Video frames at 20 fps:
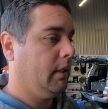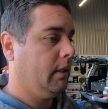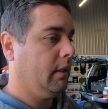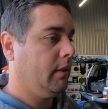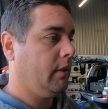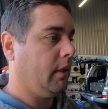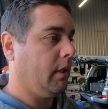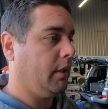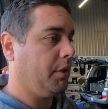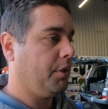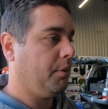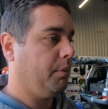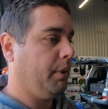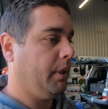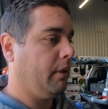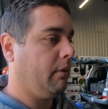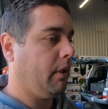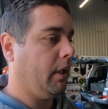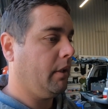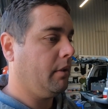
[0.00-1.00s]
So it should be
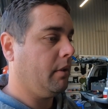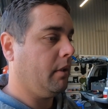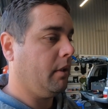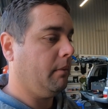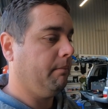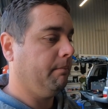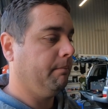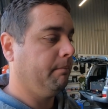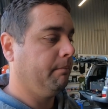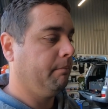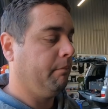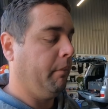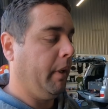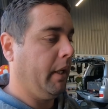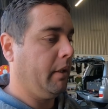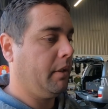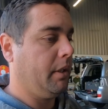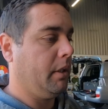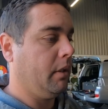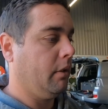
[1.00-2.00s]
a great time.
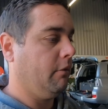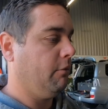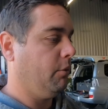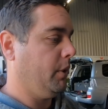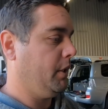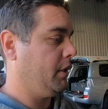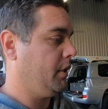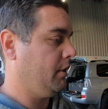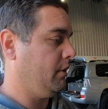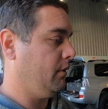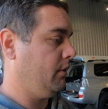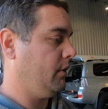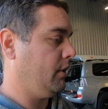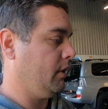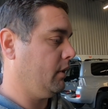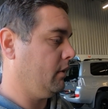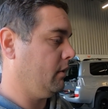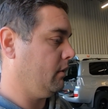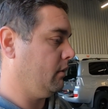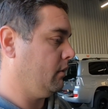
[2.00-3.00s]
Mounting of winches
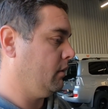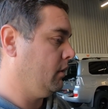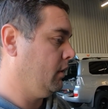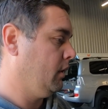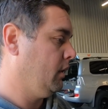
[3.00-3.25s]
and